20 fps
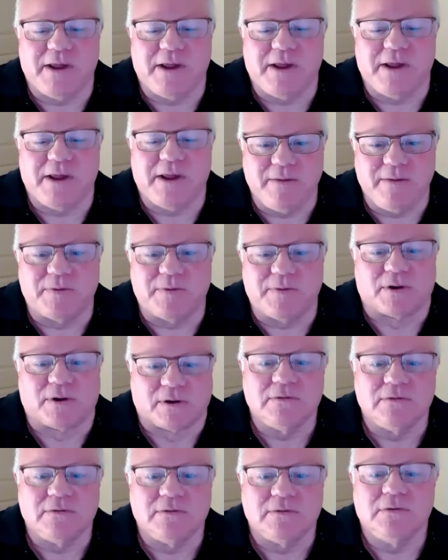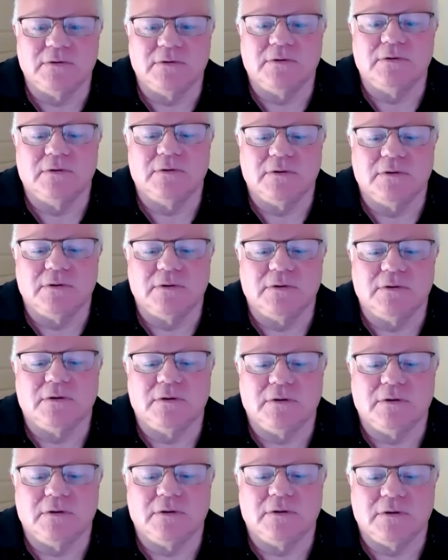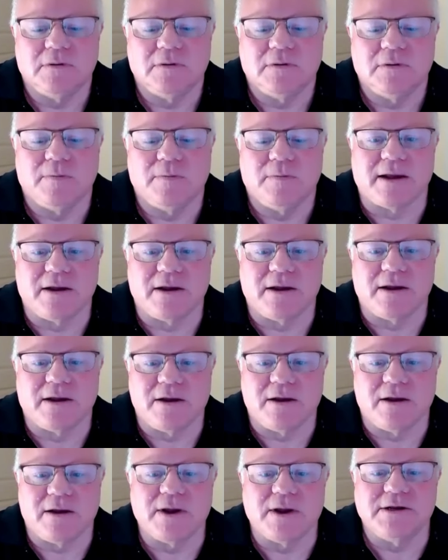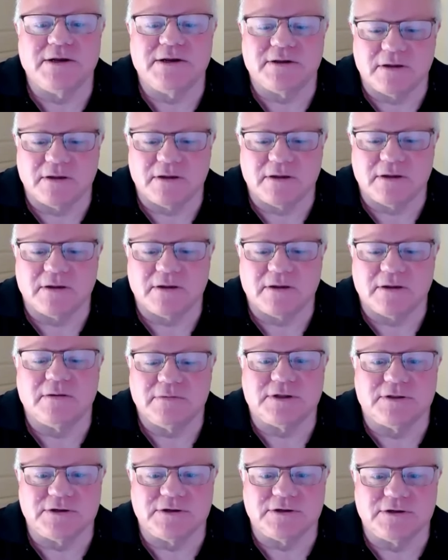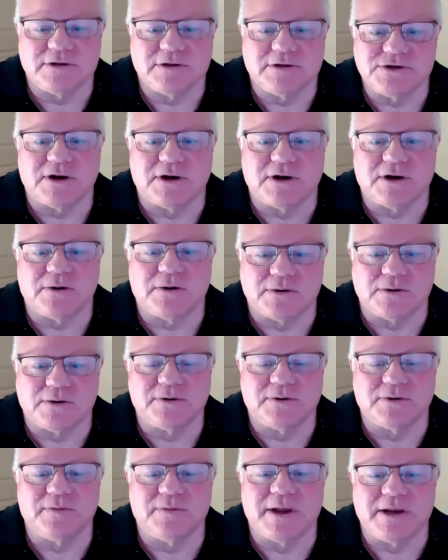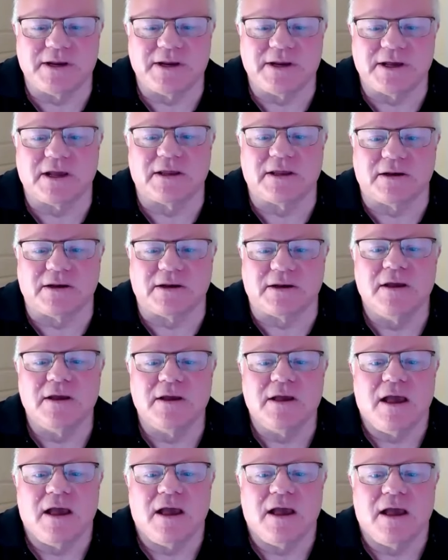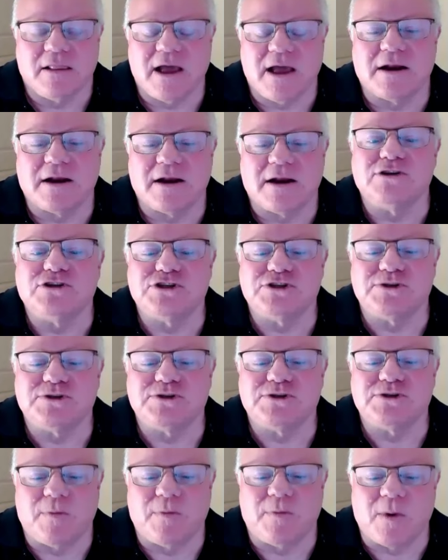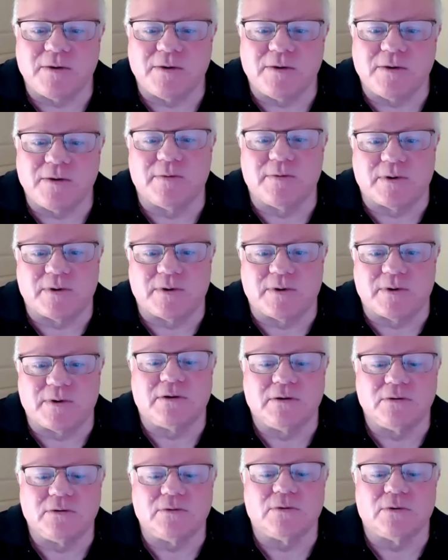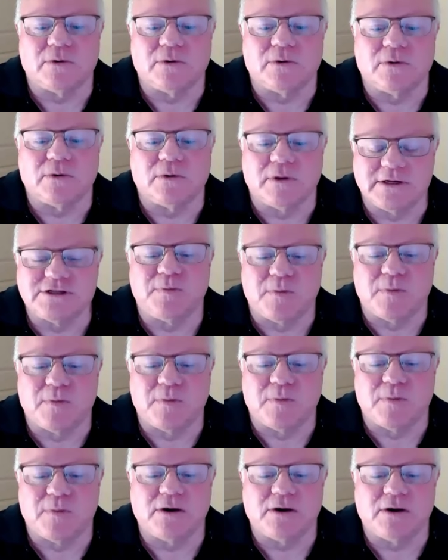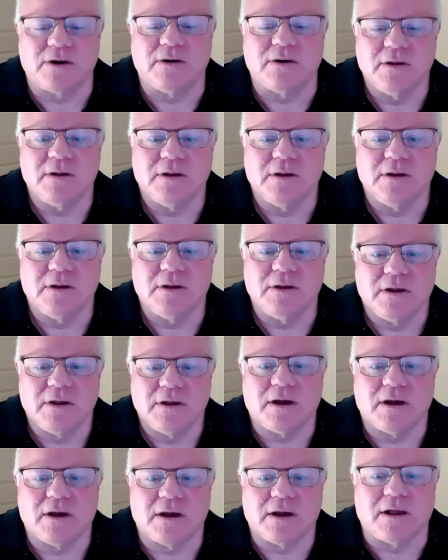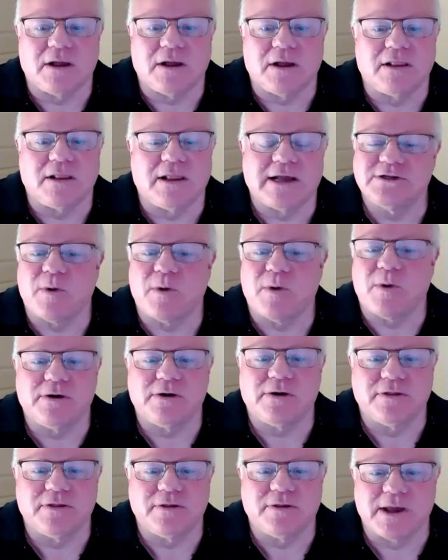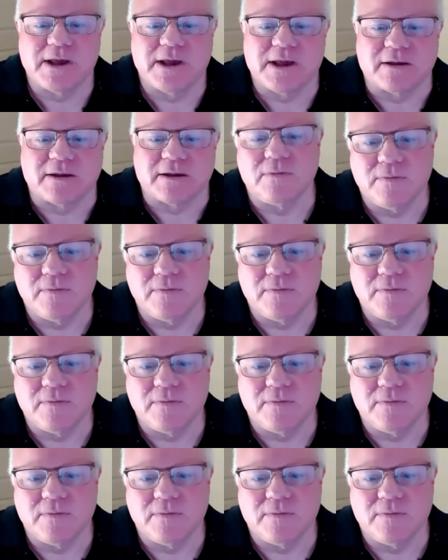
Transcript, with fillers: people by going to the shareholder meeting, and a lot of smart people, really smart, a lot smarter than me.